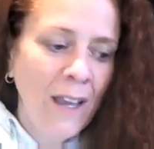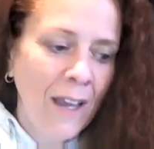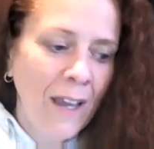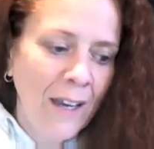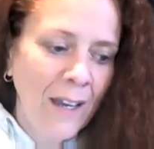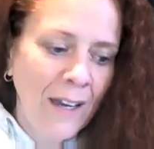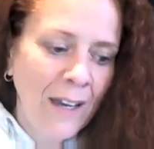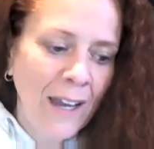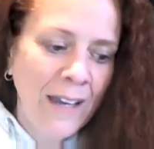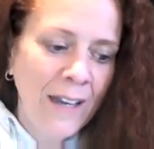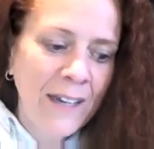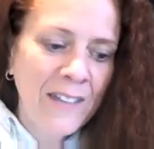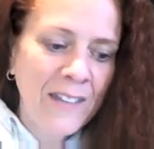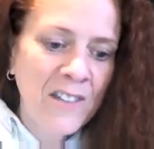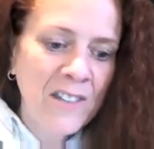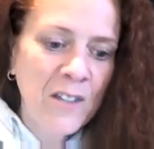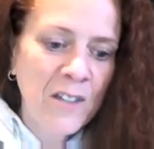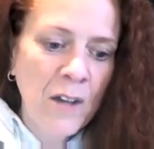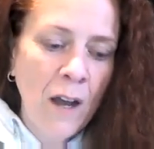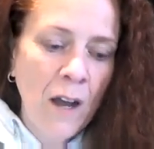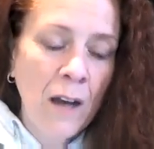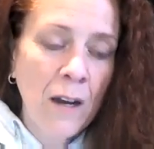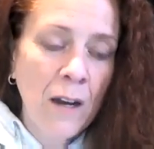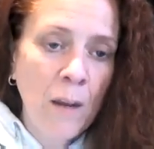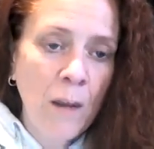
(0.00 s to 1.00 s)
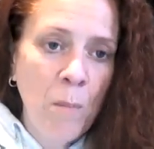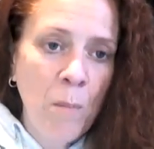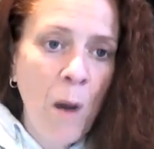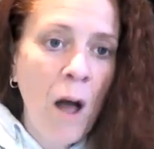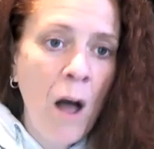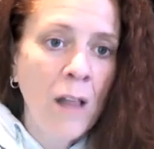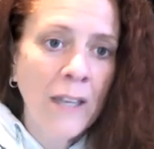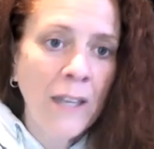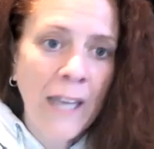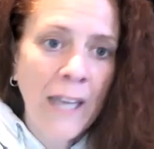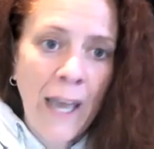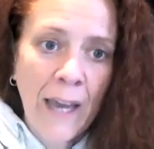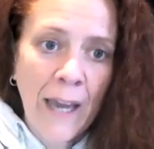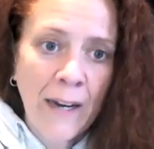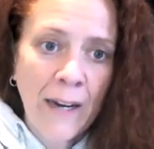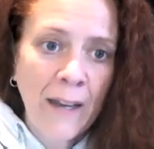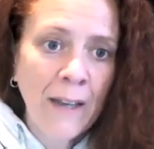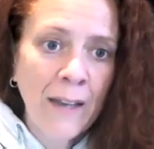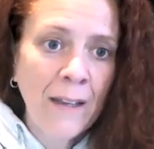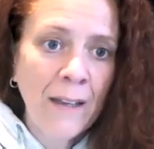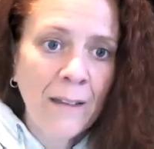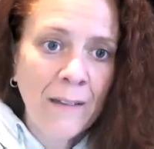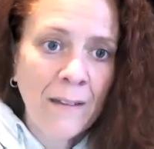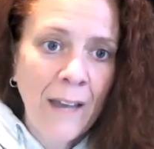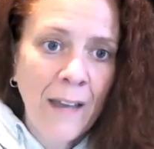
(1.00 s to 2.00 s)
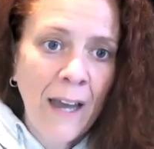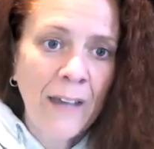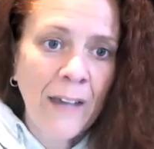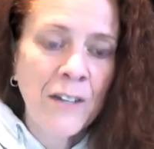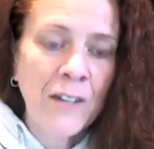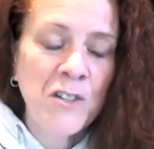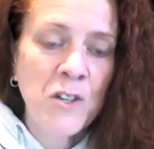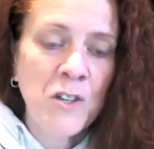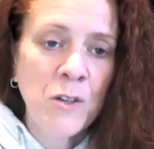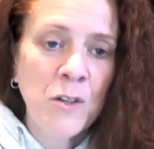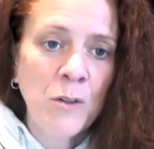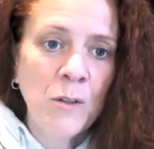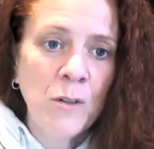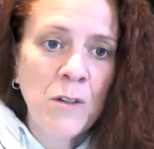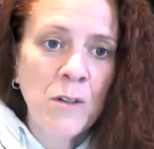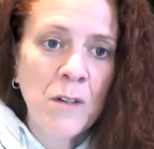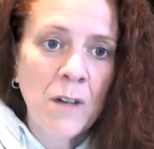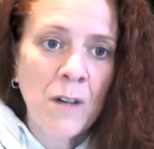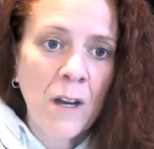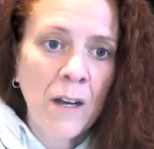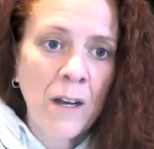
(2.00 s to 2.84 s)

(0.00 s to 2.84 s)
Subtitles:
and it's not a Pollyanna attitude.